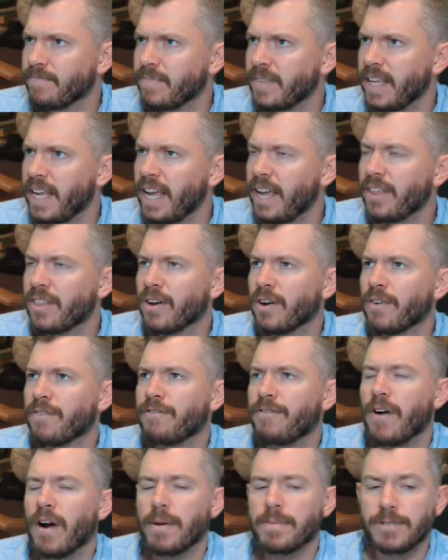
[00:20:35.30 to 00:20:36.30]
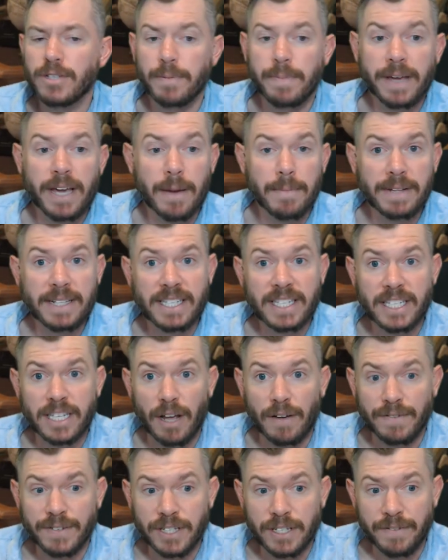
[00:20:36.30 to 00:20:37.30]
either farms are becoming
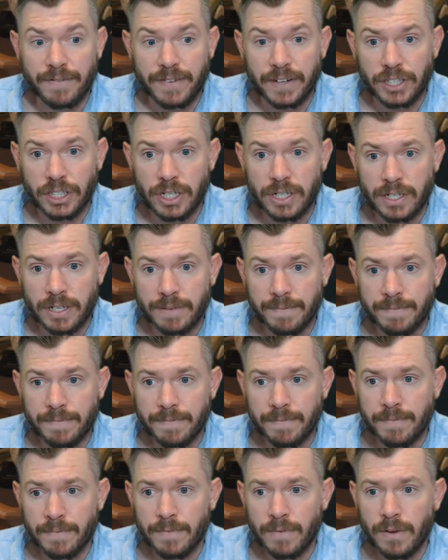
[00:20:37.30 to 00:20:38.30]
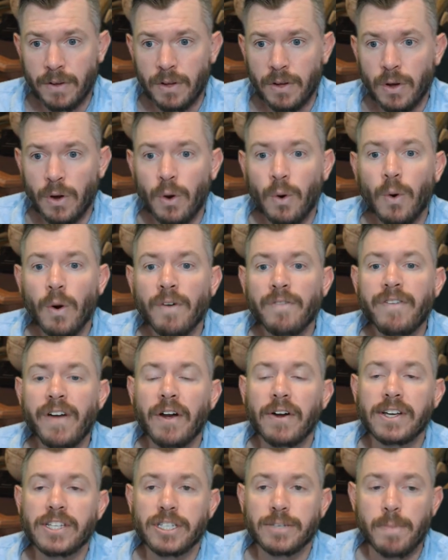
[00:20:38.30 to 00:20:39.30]
self sufficient or
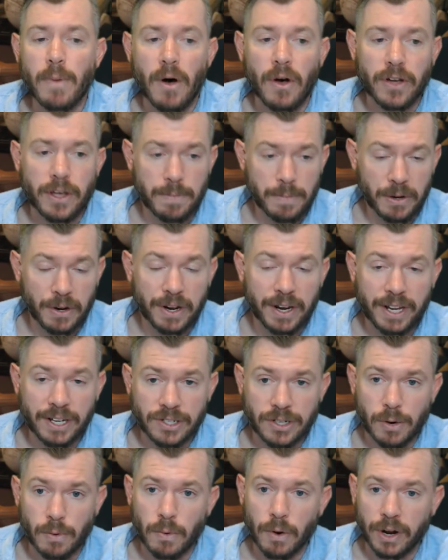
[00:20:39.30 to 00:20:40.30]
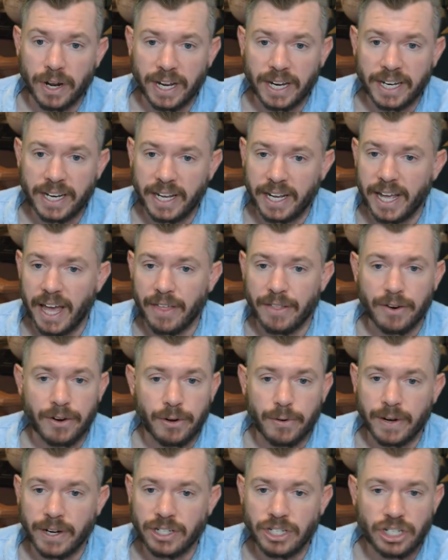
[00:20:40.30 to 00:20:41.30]
very small communities are working together
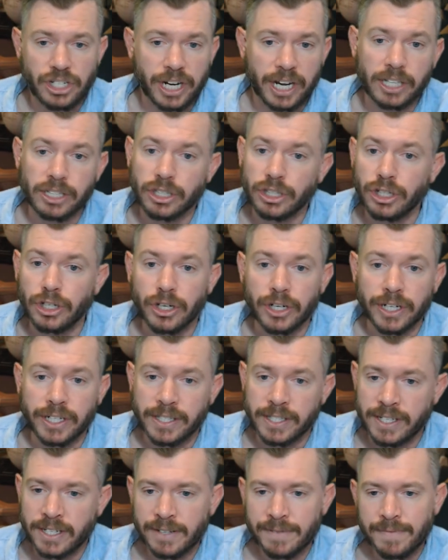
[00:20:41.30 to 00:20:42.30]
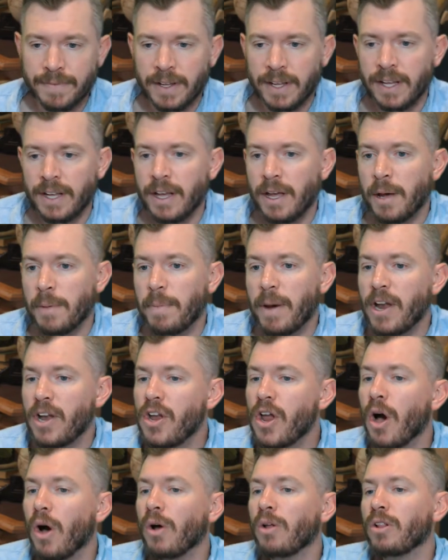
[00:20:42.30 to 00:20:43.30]
to exchange goods. But
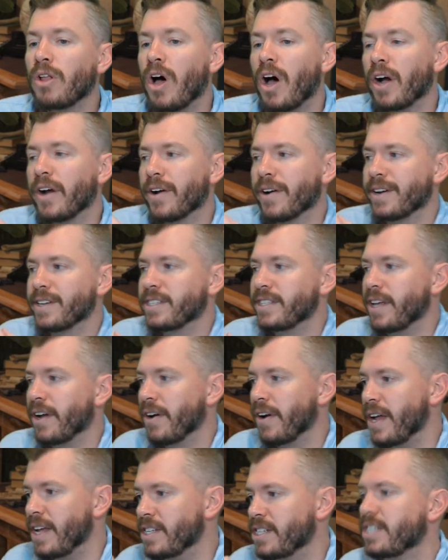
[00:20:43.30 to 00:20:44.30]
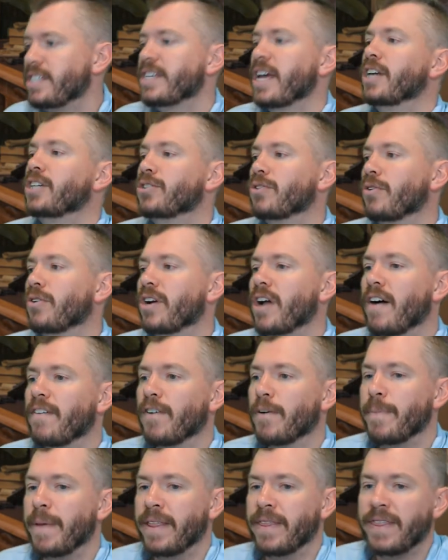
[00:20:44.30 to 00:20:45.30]
no longer is there a central
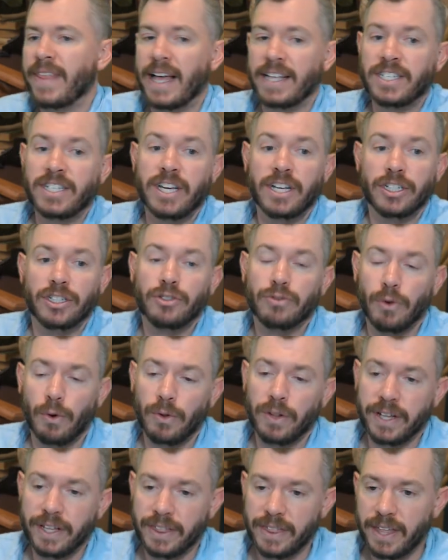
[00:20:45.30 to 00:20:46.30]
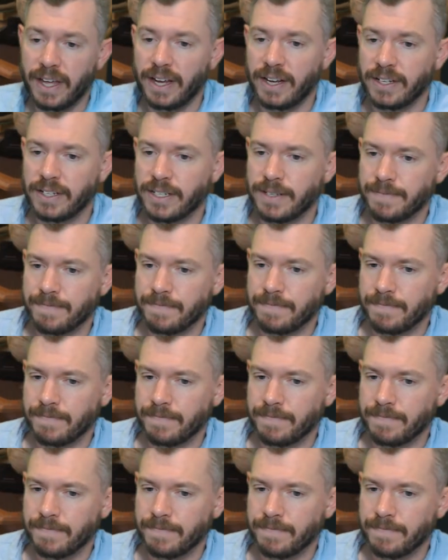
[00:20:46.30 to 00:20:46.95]
government that's controlling things.